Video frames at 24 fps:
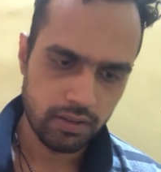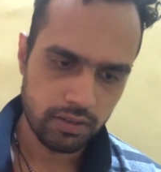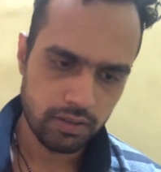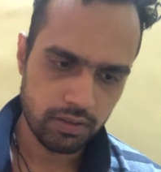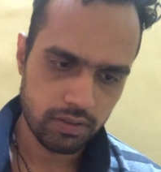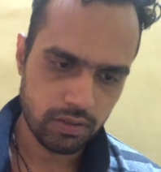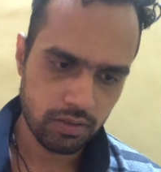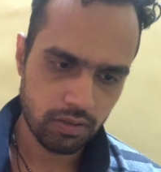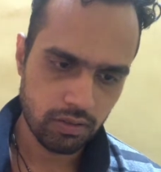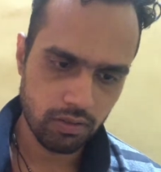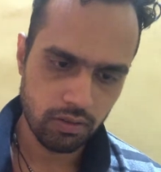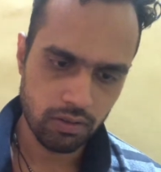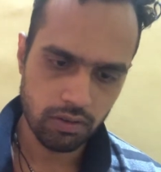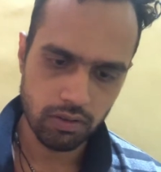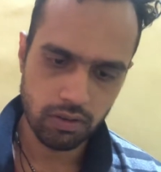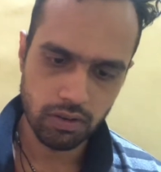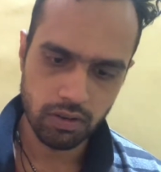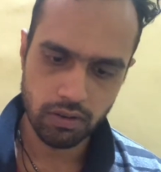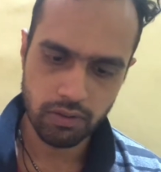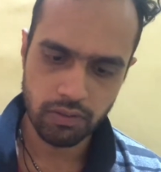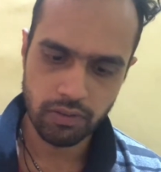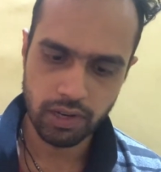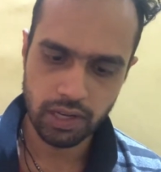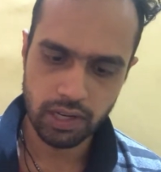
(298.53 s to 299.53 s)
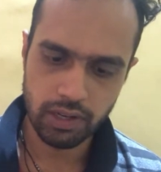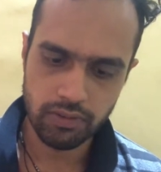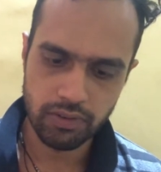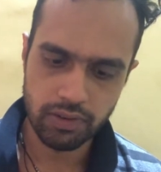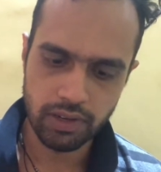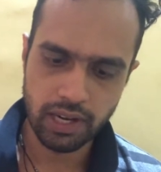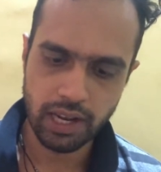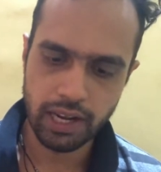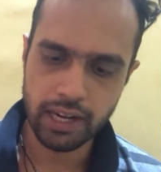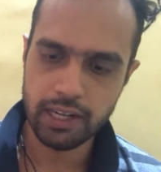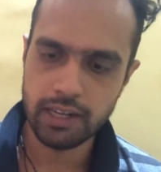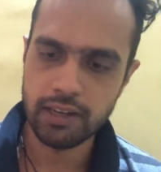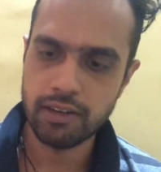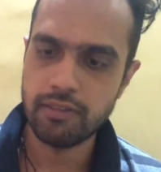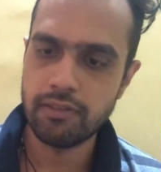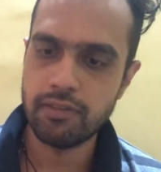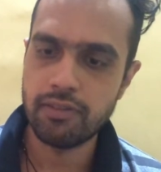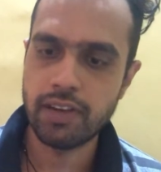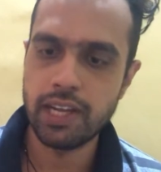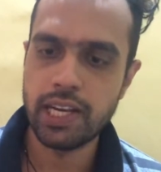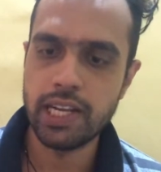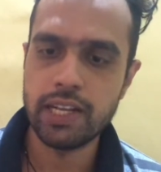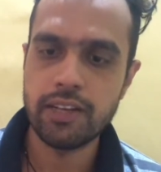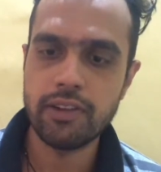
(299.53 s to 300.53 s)
So a wonderful lighter,
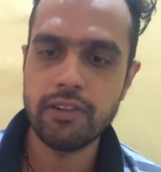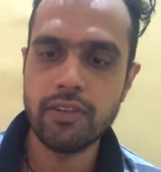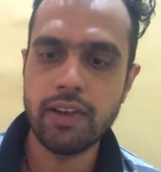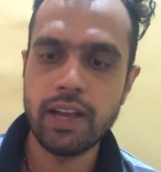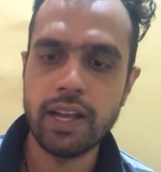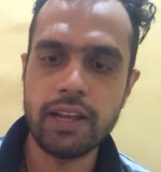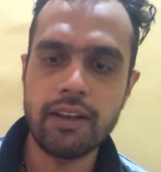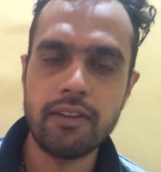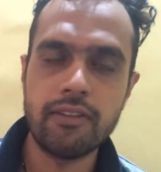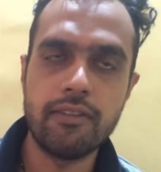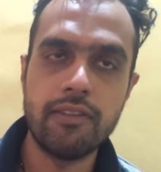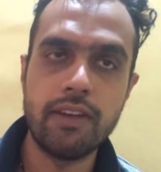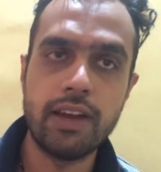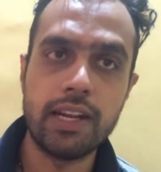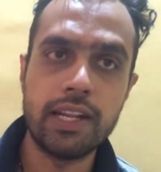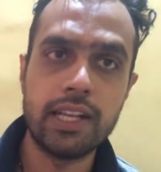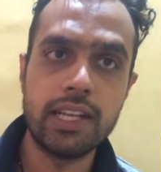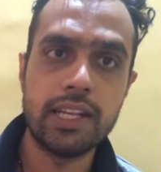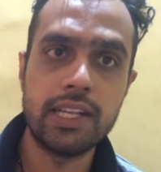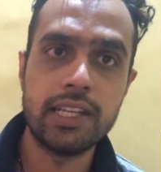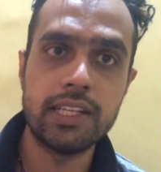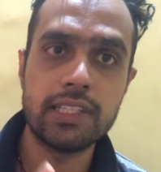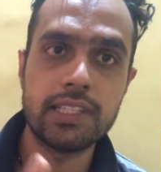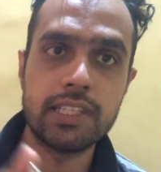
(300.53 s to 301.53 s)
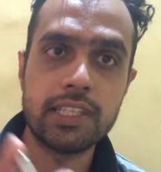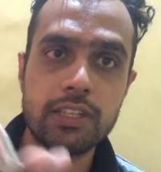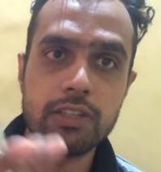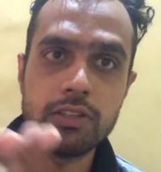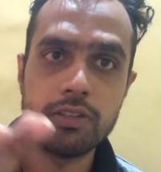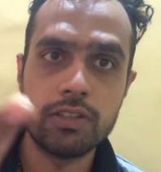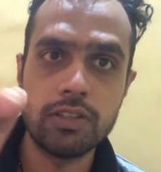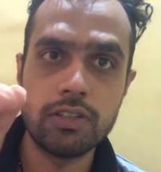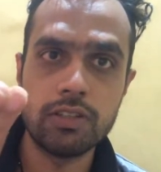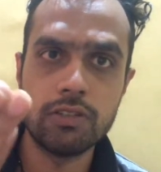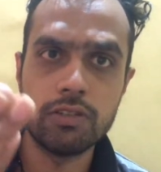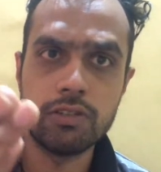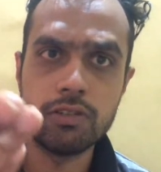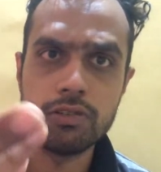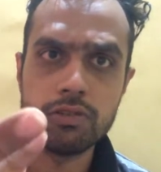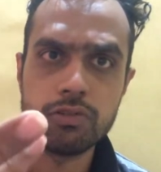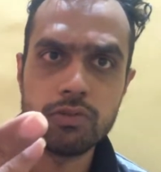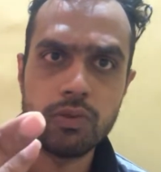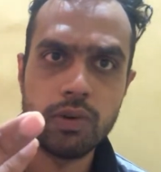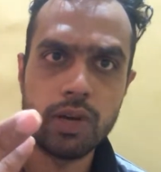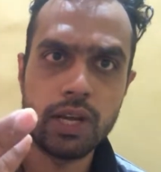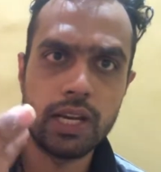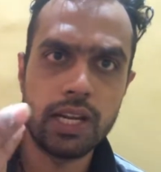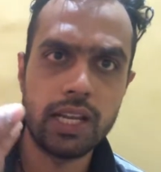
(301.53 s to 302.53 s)
very quick, very easy to use,
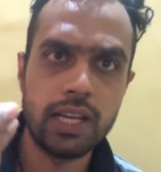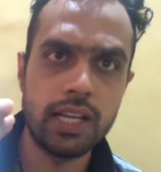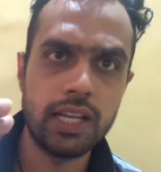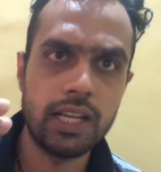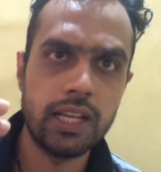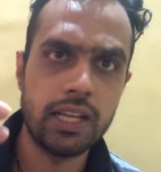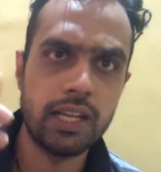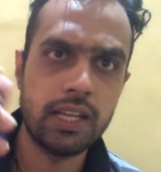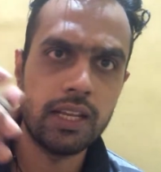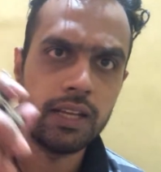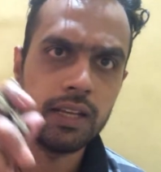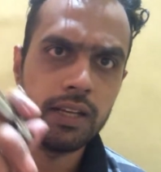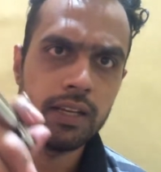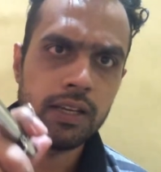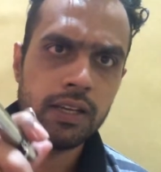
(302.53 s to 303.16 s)
very